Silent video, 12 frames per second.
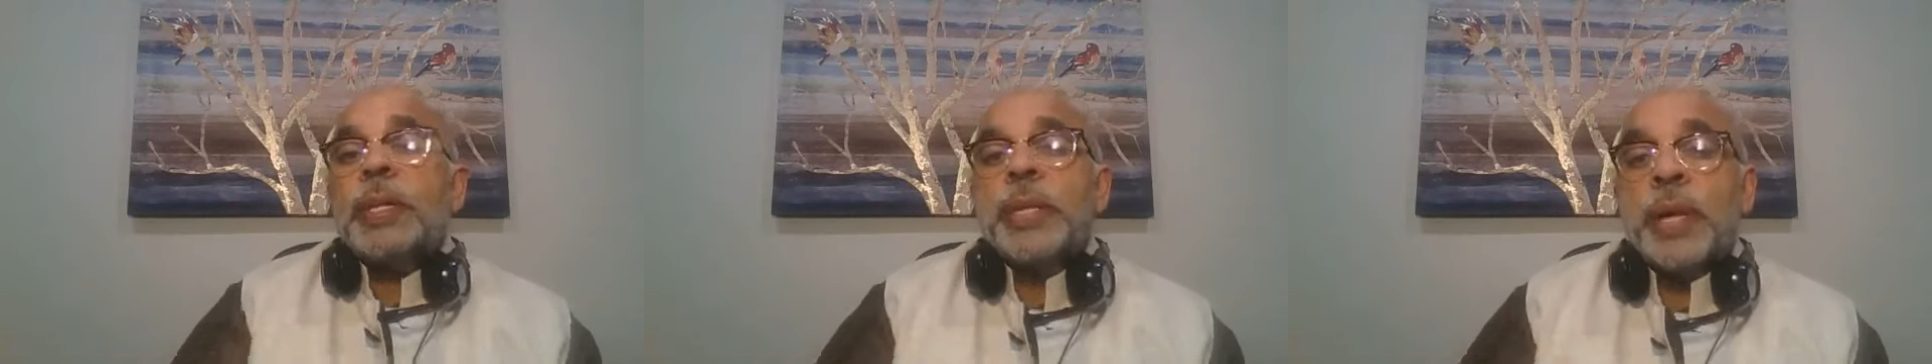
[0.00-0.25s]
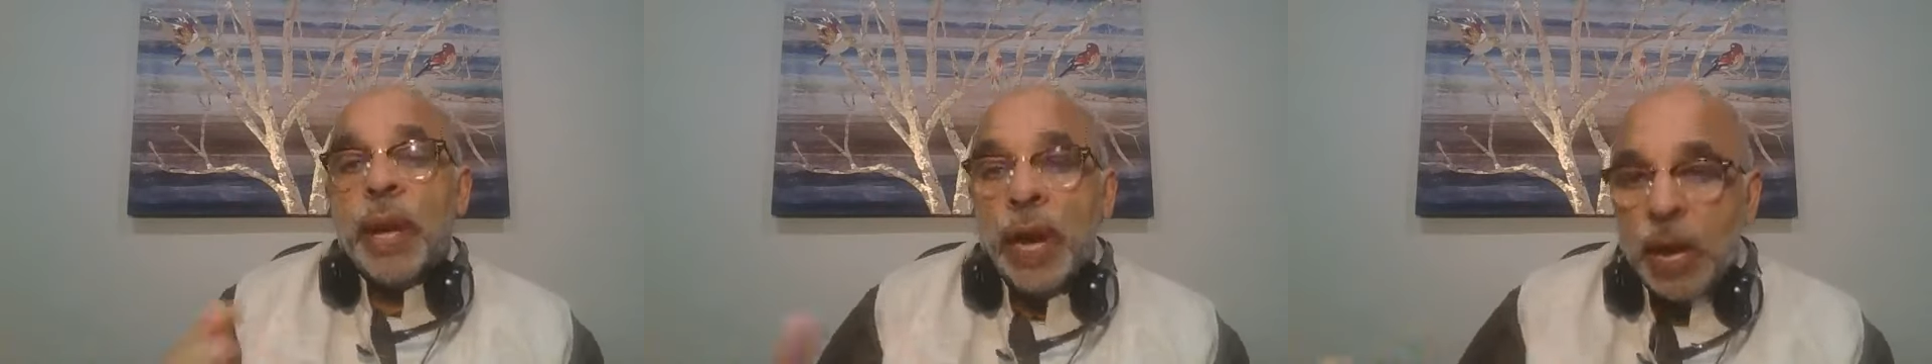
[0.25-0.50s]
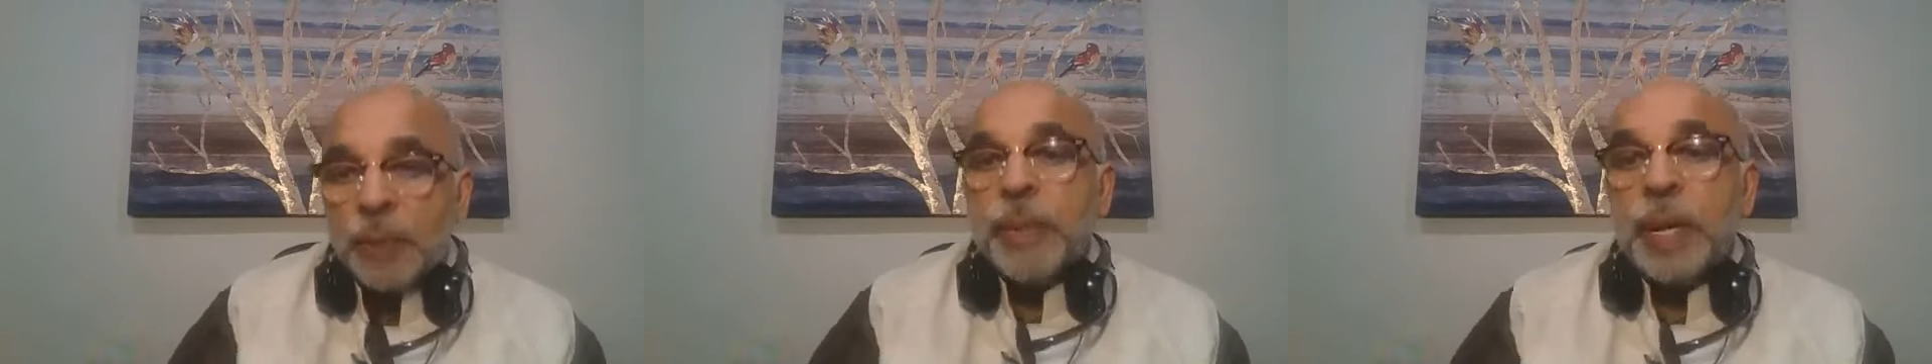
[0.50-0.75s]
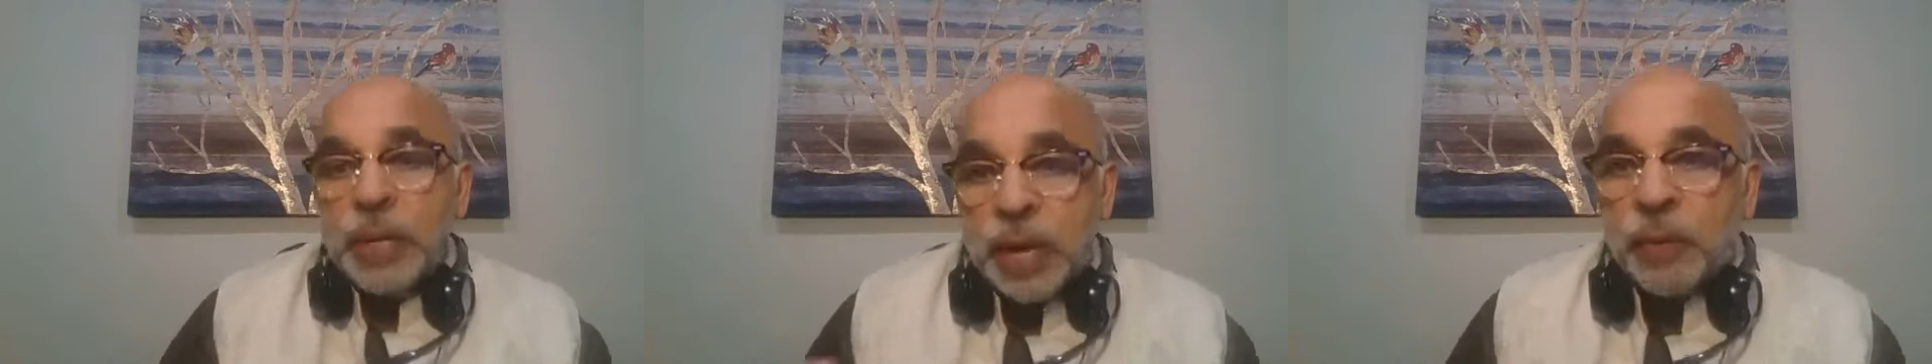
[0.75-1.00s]
as an
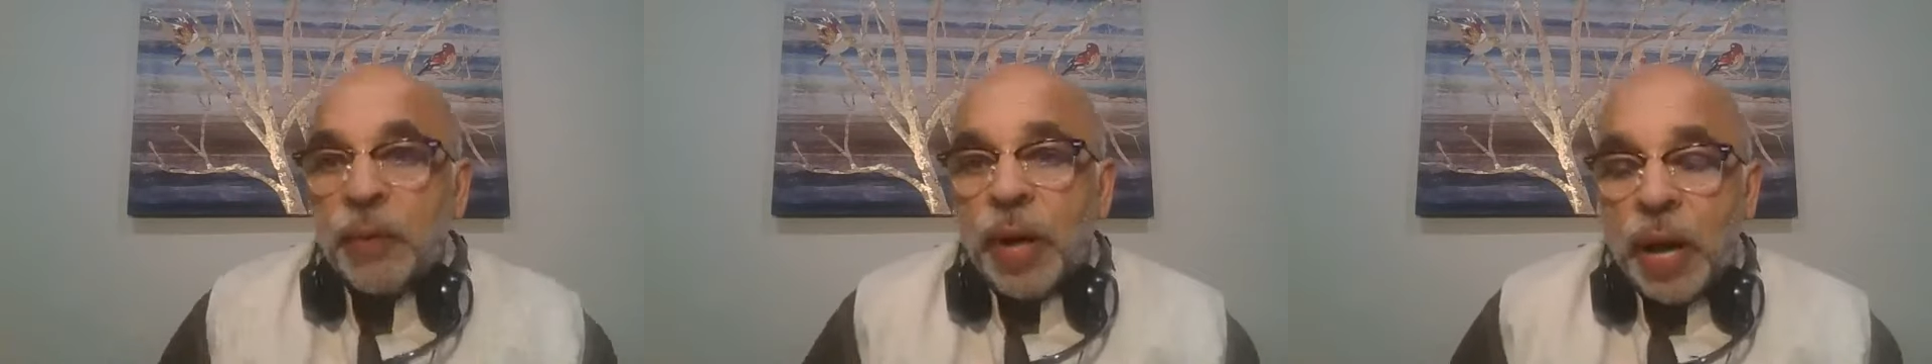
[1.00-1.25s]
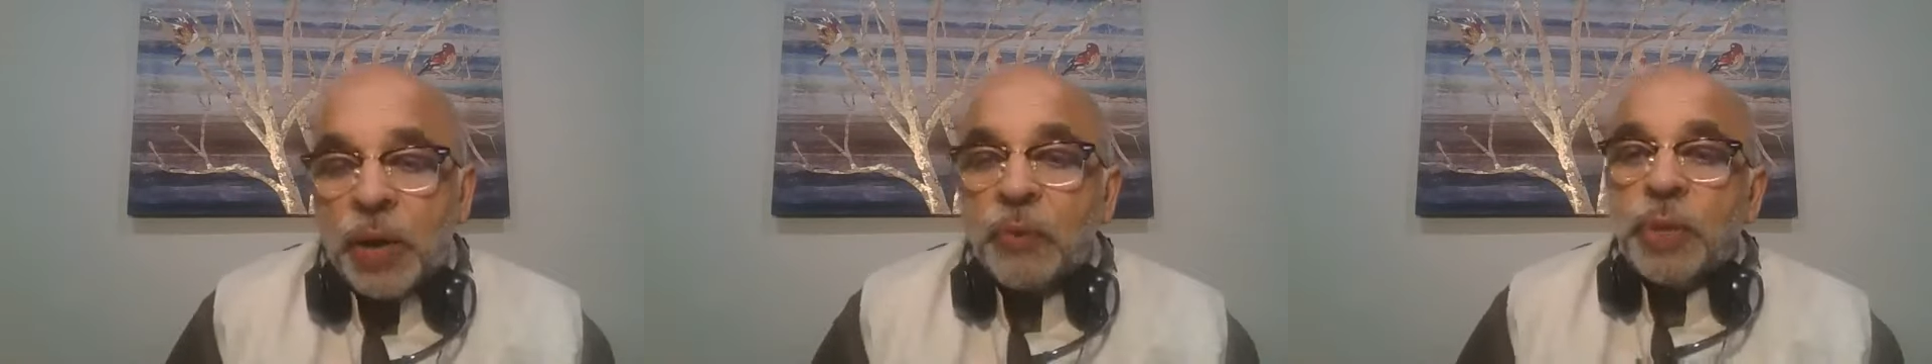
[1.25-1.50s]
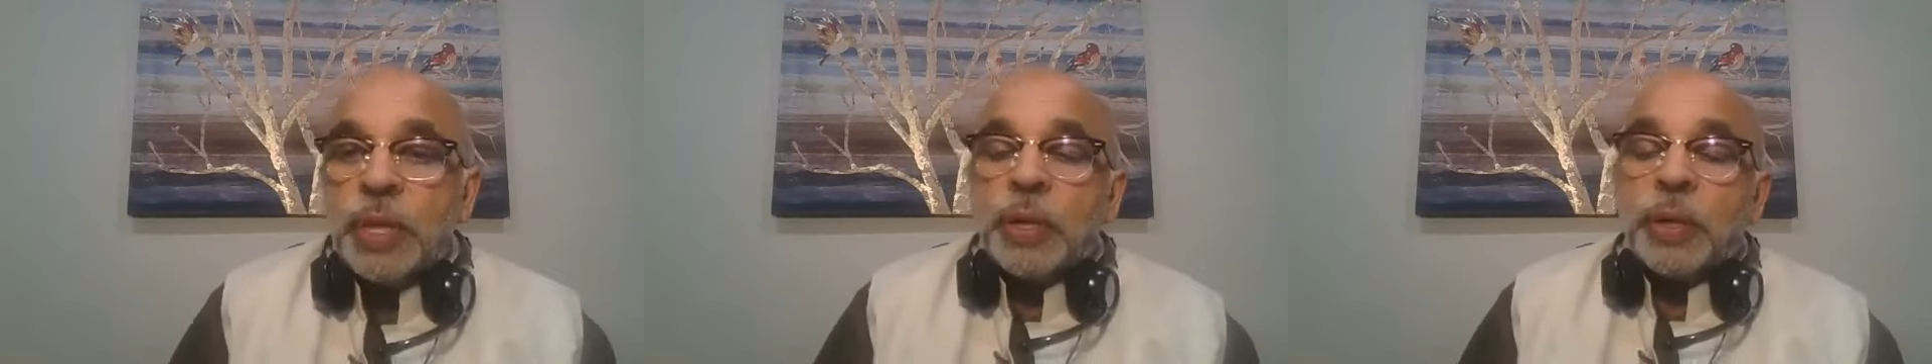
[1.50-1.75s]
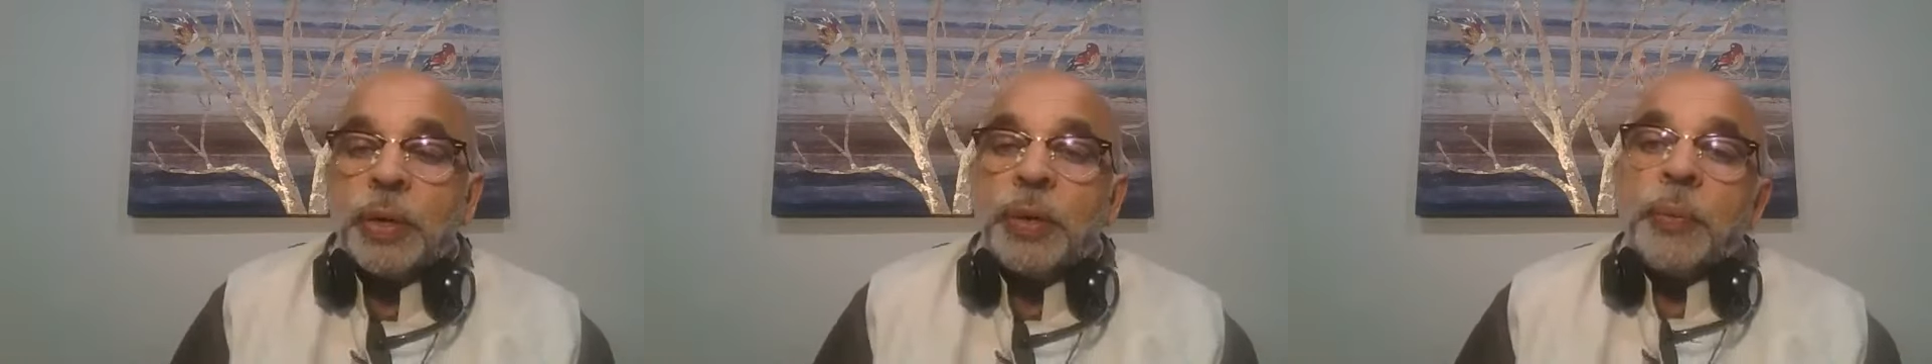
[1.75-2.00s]
ama in our
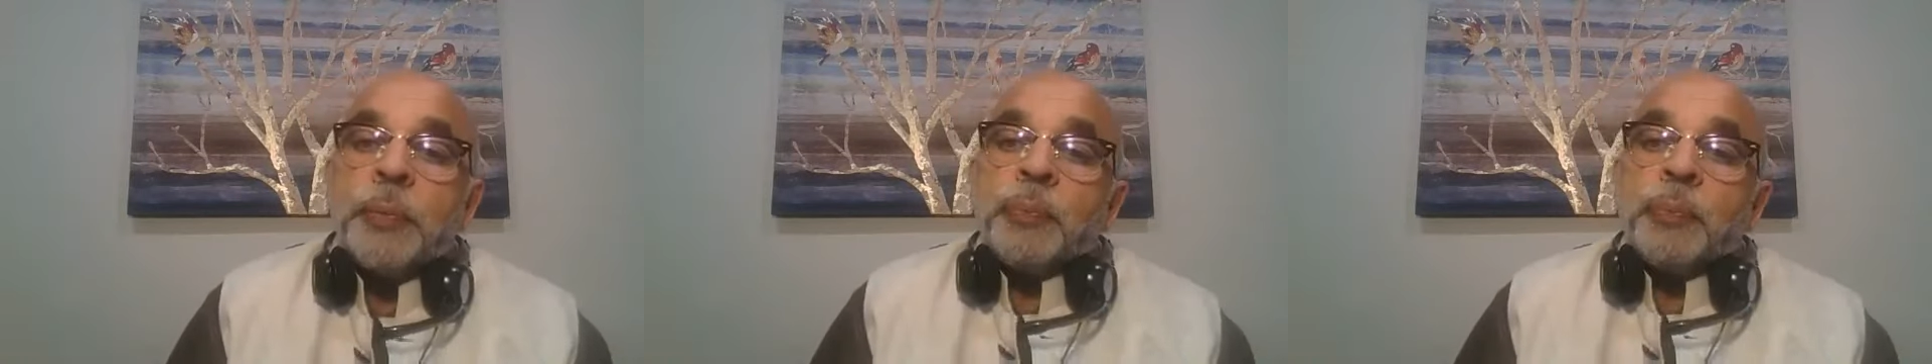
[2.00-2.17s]
Ayurvedic uh,